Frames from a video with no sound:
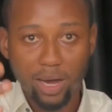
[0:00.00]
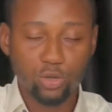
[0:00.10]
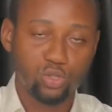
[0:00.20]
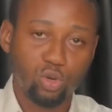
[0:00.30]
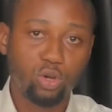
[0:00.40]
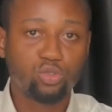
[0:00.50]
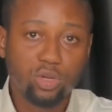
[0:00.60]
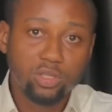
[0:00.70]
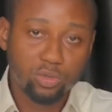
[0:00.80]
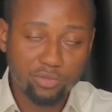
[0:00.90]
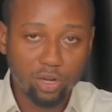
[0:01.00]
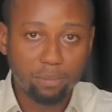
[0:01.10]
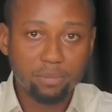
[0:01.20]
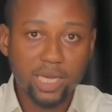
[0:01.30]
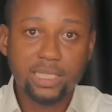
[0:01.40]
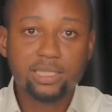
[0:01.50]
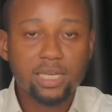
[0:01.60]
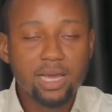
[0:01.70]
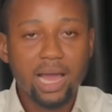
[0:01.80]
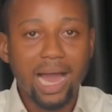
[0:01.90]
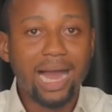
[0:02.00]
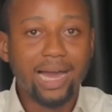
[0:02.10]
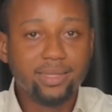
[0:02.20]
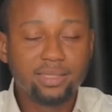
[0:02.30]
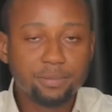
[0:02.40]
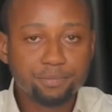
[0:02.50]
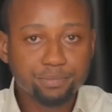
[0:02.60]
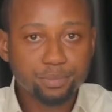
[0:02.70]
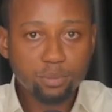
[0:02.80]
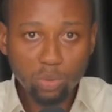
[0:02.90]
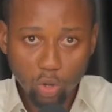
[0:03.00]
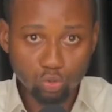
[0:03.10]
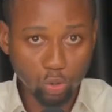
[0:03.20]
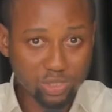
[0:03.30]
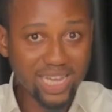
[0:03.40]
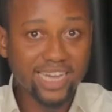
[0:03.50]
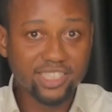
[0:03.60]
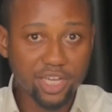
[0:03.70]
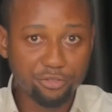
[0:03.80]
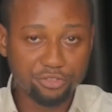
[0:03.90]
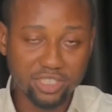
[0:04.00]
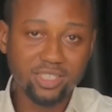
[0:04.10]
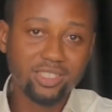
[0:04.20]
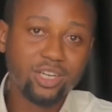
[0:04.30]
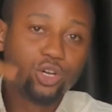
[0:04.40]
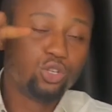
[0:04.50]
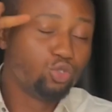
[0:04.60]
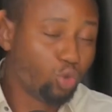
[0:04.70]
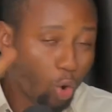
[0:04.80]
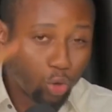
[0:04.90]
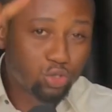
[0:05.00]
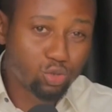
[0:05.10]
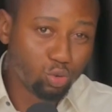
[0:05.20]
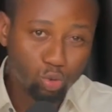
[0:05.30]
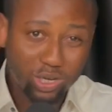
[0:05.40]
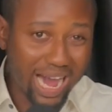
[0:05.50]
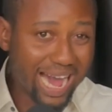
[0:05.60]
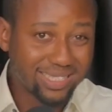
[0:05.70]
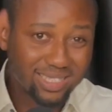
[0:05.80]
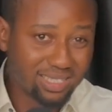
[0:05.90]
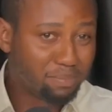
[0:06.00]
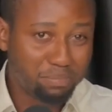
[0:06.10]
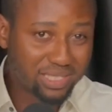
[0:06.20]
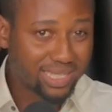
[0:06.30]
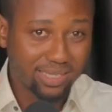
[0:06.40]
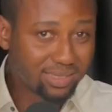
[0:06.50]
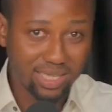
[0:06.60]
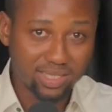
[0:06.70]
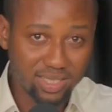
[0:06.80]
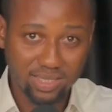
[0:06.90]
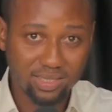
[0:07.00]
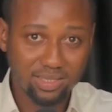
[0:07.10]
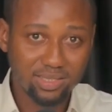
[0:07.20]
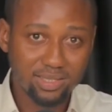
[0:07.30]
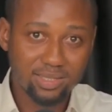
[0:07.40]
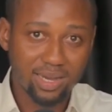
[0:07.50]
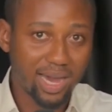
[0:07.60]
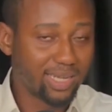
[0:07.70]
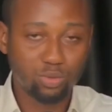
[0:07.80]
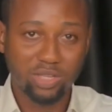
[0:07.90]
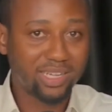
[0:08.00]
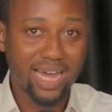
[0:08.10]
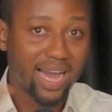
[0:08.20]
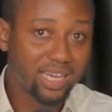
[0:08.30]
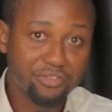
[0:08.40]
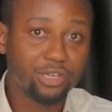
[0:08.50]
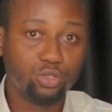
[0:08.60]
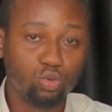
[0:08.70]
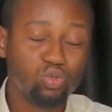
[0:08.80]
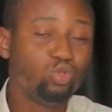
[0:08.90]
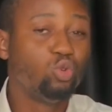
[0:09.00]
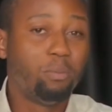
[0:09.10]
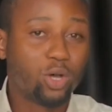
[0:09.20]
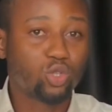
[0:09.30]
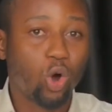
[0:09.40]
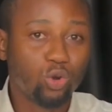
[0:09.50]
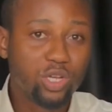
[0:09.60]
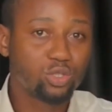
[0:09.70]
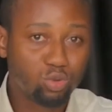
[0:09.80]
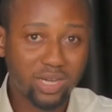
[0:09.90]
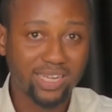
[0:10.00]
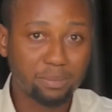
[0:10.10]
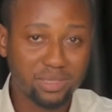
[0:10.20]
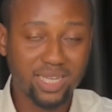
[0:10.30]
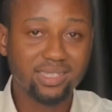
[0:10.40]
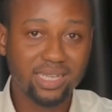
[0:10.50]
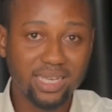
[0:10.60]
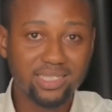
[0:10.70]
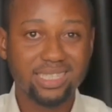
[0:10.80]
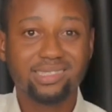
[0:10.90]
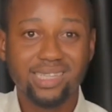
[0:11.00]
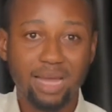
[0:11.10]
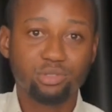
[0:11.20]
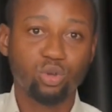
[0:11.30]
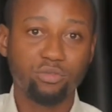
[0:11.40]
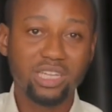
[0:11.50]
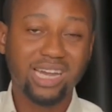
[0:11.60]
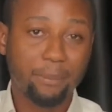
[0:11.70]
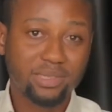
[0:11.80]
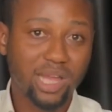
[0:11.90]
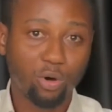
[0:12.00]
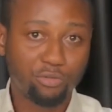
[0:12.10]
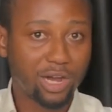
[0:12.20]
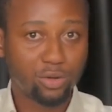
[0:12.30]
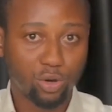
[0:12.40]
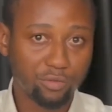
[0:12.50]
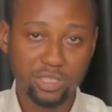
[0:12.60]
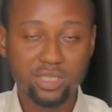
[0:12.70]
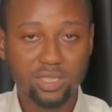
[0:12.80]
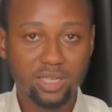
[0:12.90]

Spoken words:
also, you want to go into development and want to sign JV, don't look at the percentage as whatever they are giving you. You must always look at the percentage in terms of the capital value of it.